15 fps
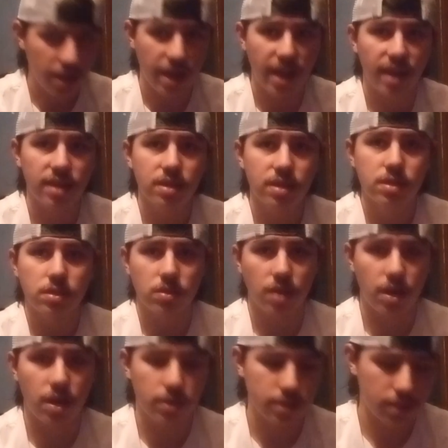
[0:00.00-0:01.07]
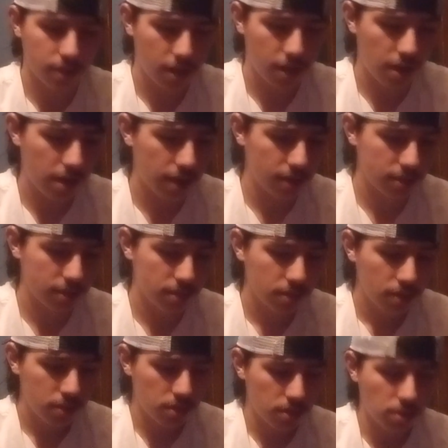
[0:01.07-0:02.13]
yeah, so now into the cons.
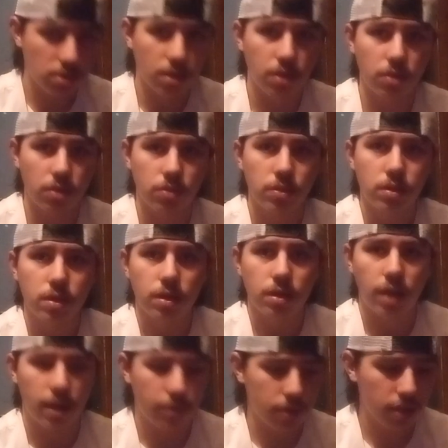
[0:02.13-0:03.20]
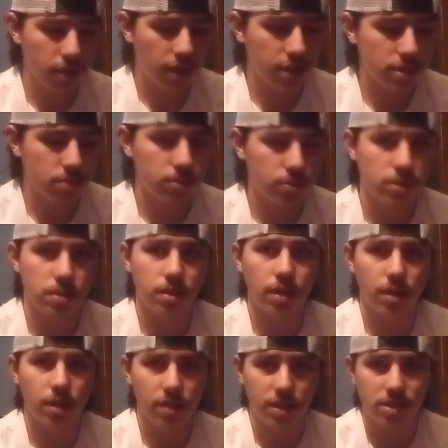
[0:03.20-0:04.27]
So I realized with the
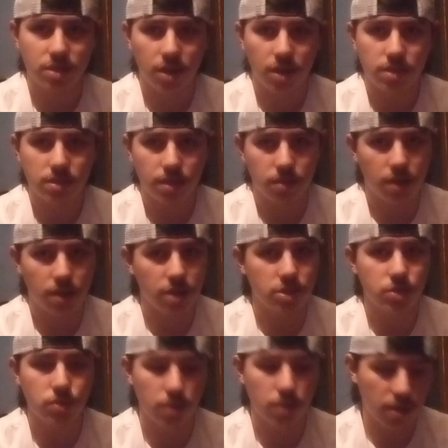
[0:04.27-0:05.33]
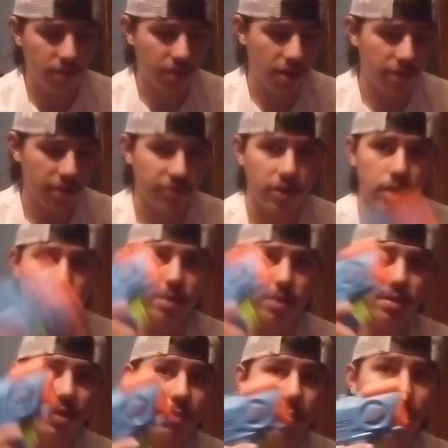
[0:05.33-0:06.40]
Elite darts that they're not shooting very far to
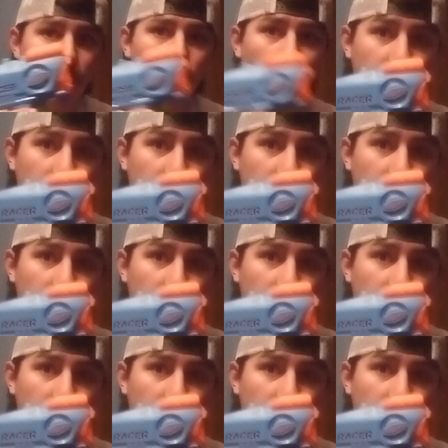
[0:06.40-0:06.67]
this thing, but